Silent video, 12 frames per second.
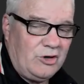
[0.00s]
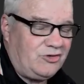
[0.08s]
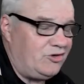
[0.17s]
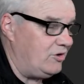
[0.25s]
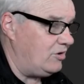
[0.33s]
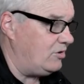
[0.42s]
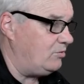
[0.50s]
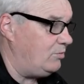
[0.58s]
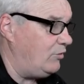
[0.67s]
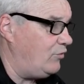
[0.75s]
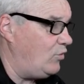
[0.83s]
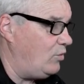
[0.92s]
it and
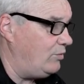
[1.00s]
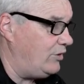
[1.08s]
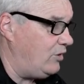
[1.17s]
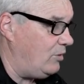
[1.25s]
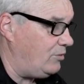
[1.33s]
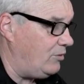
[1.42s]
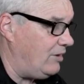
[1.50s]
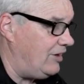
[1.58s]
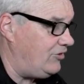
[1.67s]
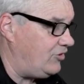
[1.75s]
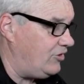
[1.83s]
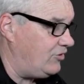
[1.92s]
perform the
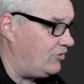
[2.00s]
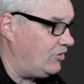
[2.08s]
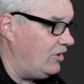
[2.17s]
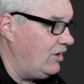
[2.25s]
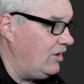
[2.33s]
operations.